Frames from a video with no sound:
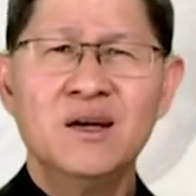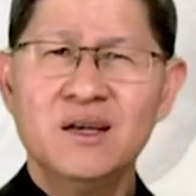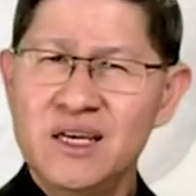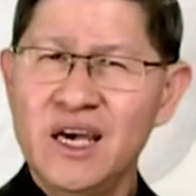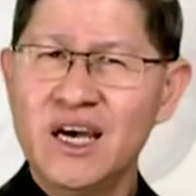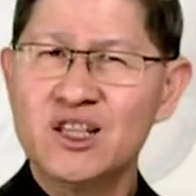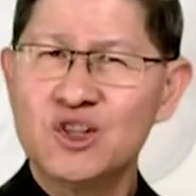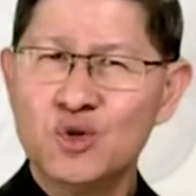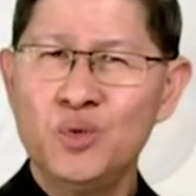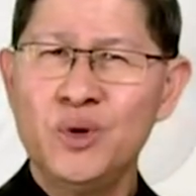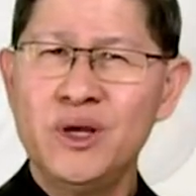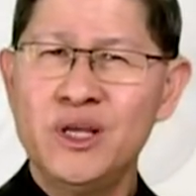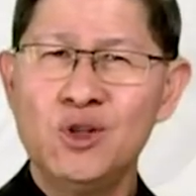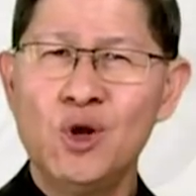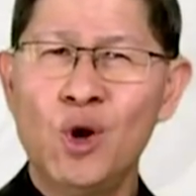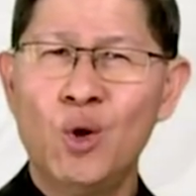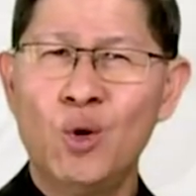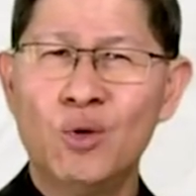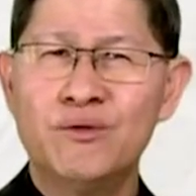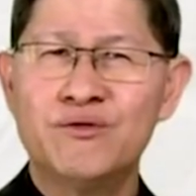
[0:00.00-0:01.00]
Yet we
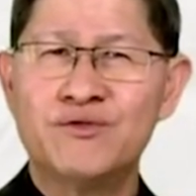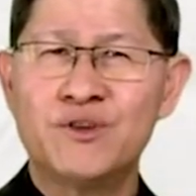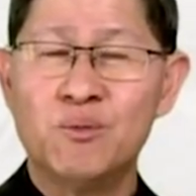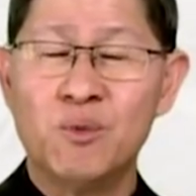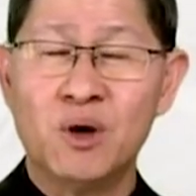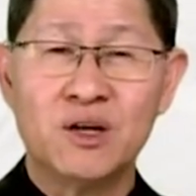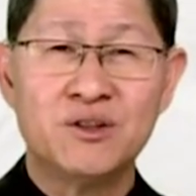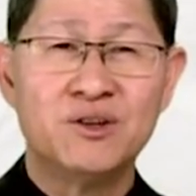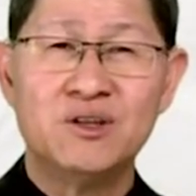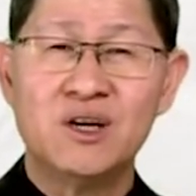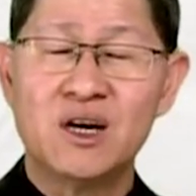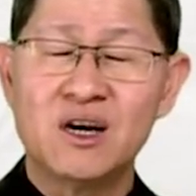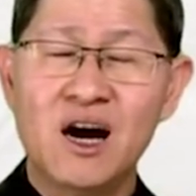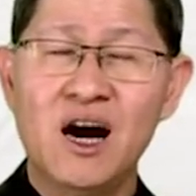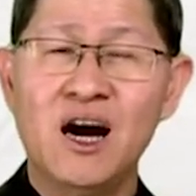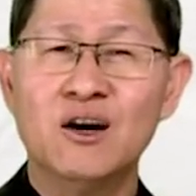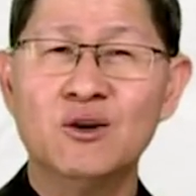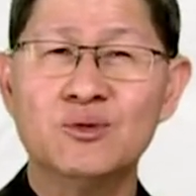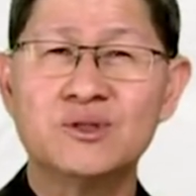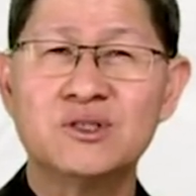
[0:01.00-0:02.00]
know from other
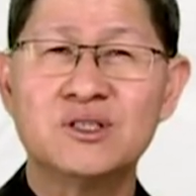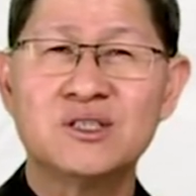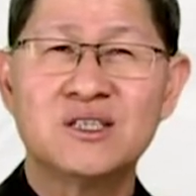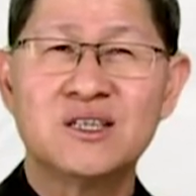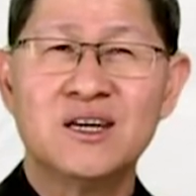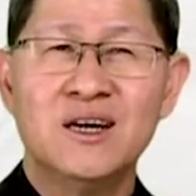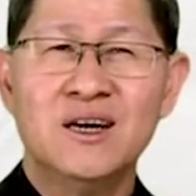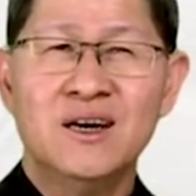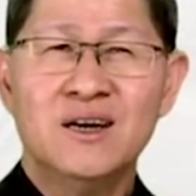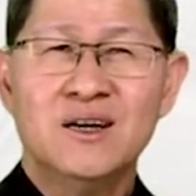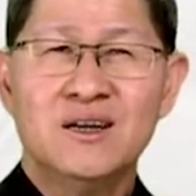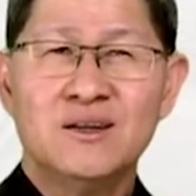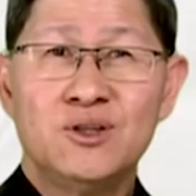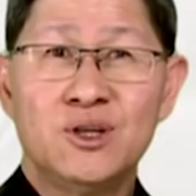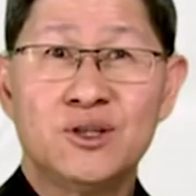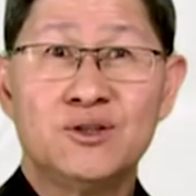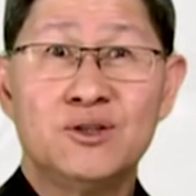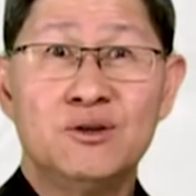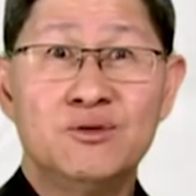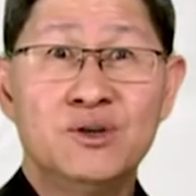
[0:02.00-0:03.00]
accounts
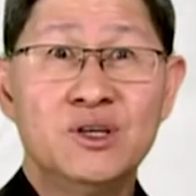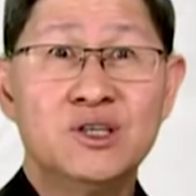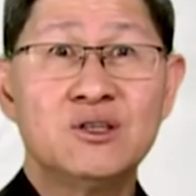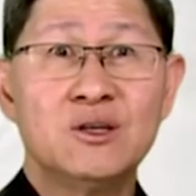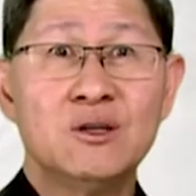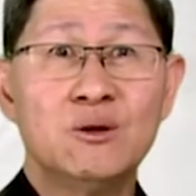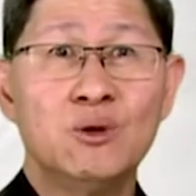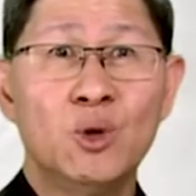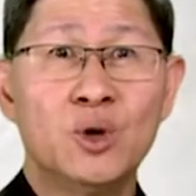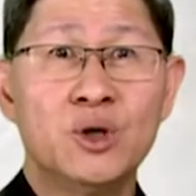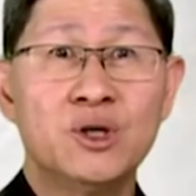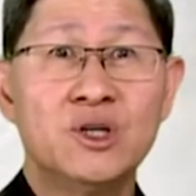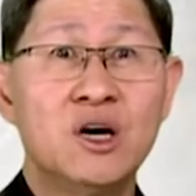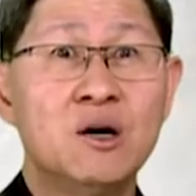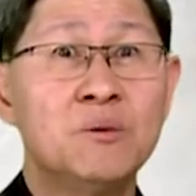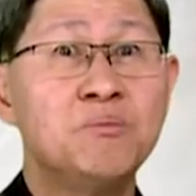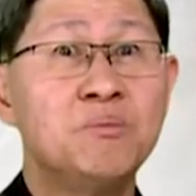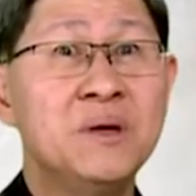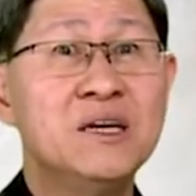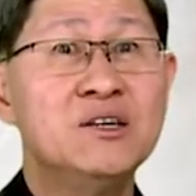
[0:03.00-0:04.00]
that the risen Lord
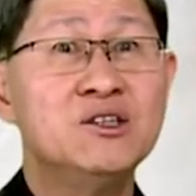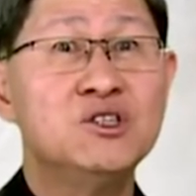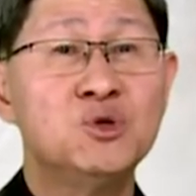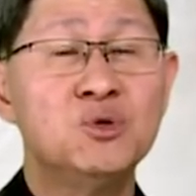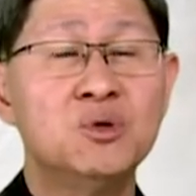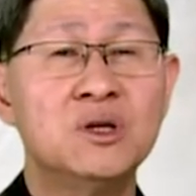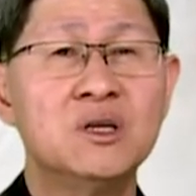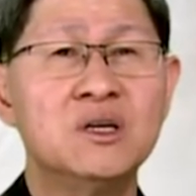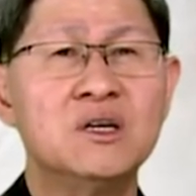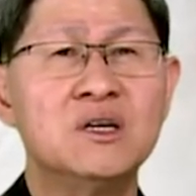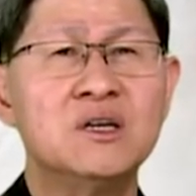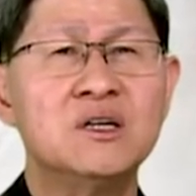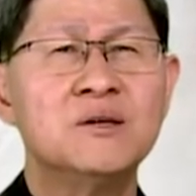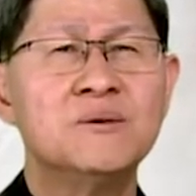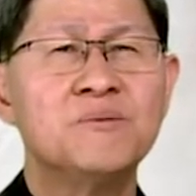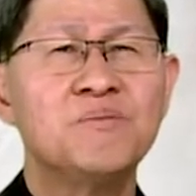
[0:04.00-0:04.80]
appeared to her,